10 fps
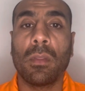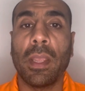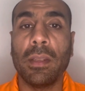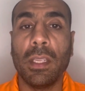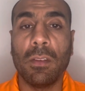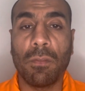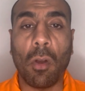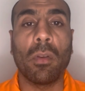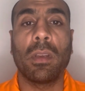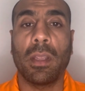They need
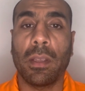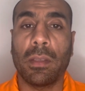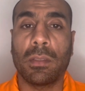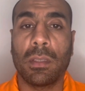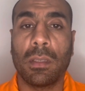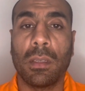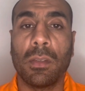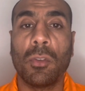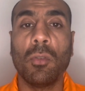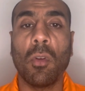volunteers.
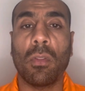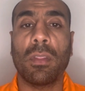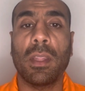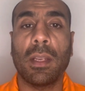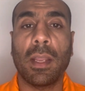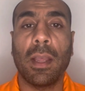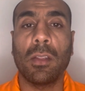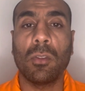Do not think that